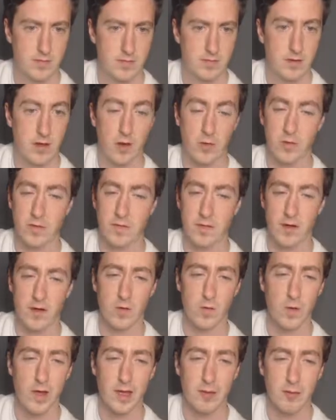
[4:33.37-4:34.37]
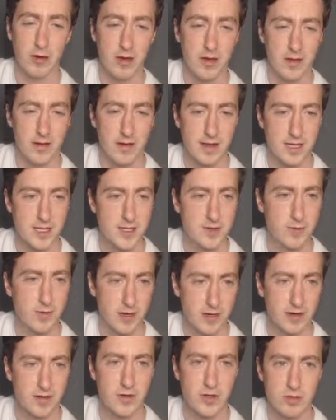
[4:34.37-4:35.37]
Oh, we fall way behind, actually. We're
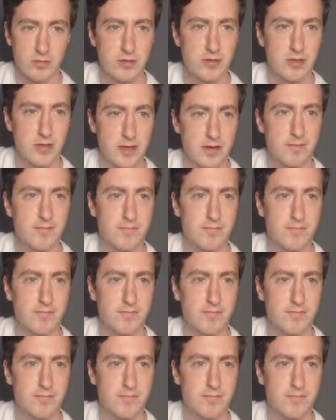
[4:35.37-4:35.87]
in trouble here.